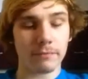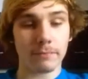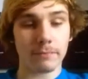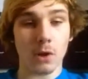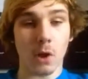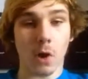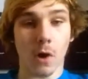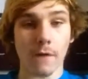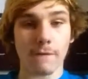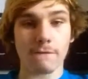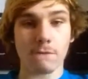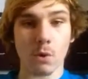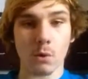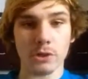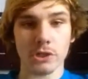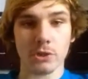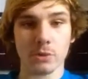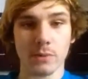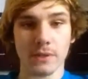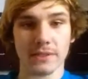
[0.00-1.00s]
are
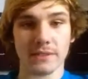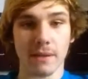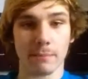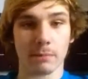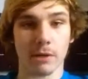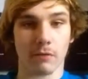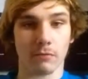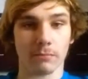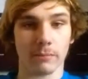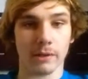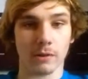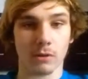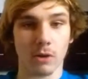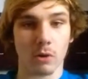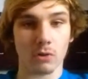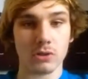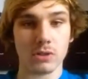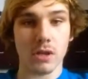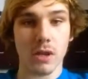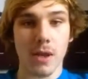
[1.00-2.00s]
forced to accept government
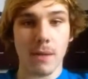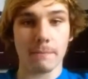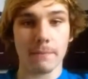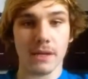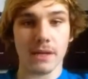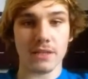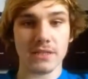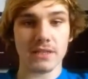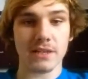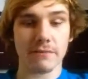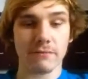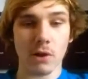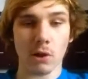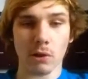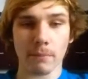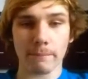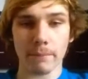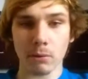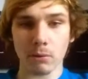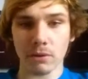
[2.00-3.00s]
loans because the
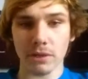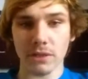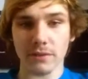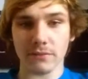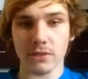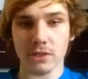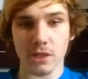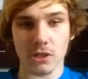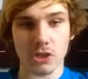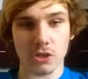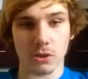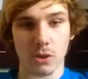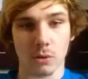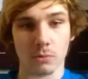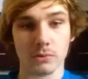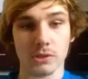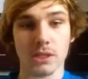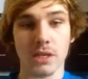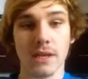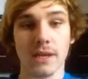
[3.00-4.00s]
availability of such
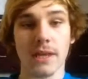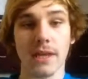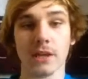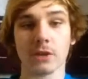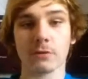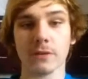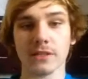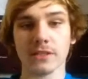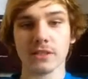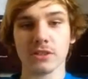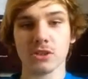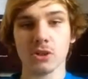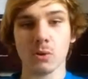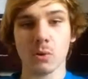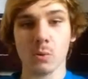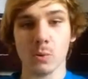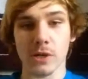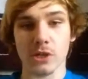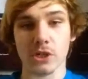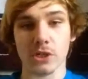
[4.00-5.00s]
loans increases
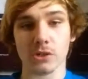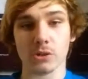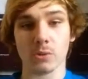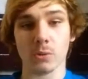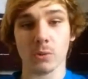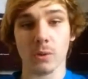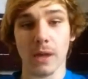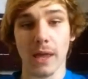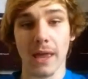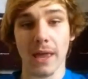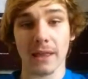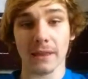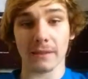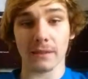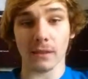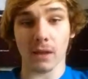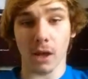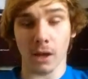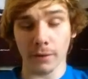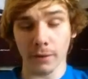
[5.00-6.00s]
tuition to an
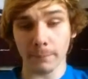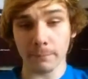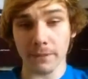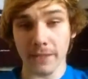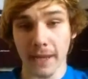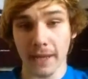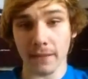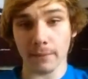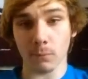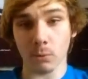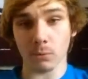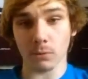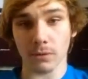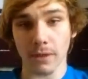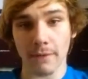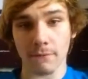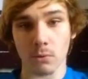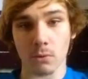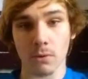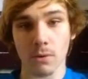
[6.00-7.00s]
unobtainable
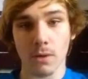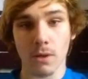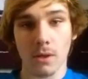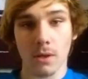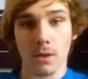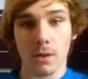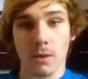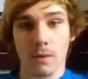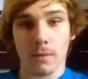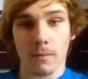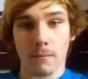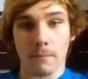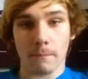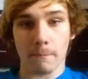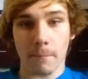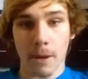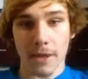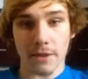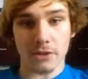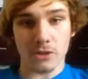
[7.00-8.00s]
level
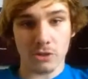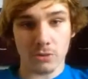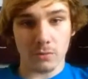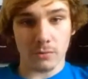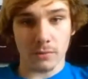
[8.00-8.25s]
by the student